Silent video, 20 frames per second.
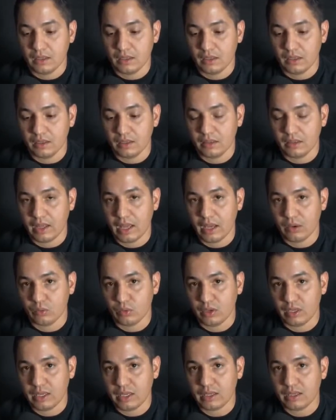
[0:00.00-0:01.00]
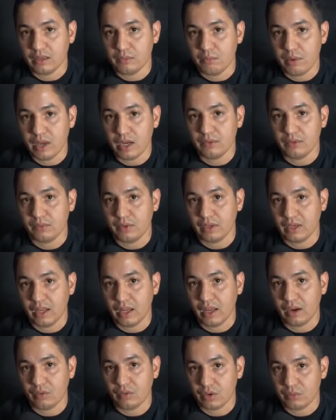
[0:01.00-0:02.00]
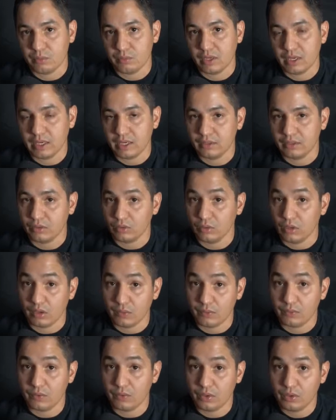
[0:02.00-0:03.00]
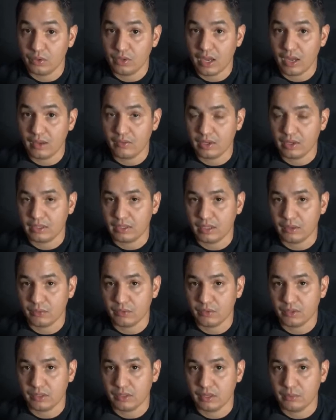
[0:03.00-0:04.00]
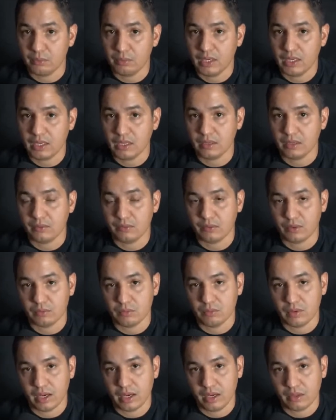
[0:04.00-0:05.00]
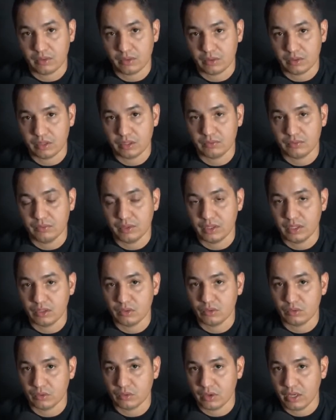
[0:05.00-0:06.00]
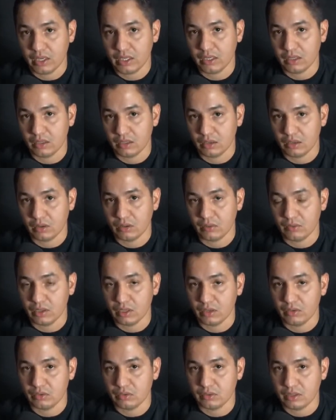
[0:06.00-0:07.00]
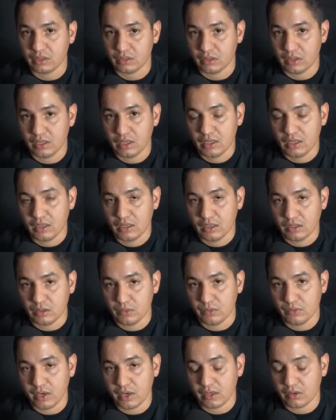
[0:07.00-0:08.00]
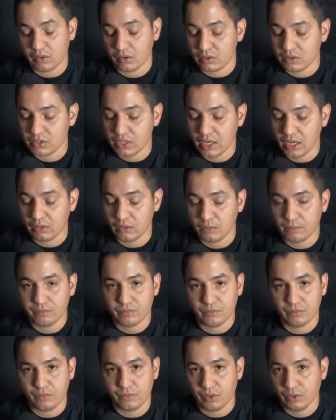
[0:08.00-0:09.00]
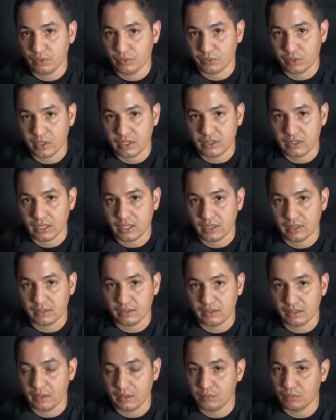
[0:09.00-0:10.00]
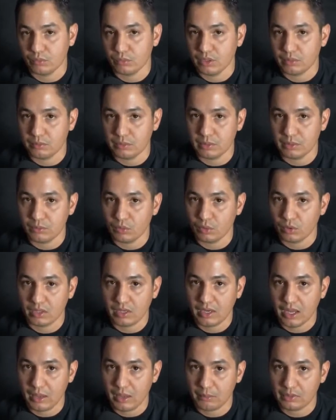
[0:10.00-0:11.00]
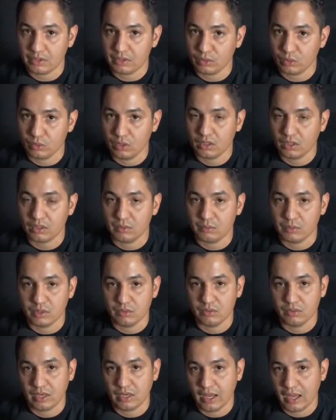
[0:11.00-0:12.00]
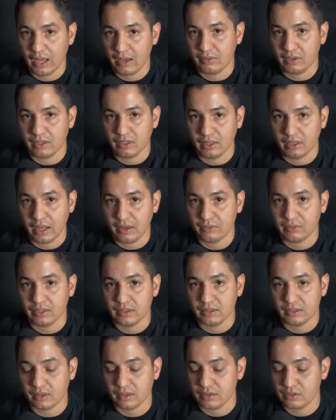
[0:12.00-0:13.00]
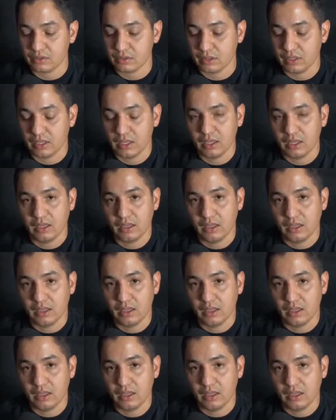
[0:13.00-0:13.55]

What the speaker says: That way it can benefit everybody. So if you have a difference in opinion from either this video or any of the other videos that you find on our channel, feel free to hit us up. We'd be more than happy to welcome you and have a live discussion.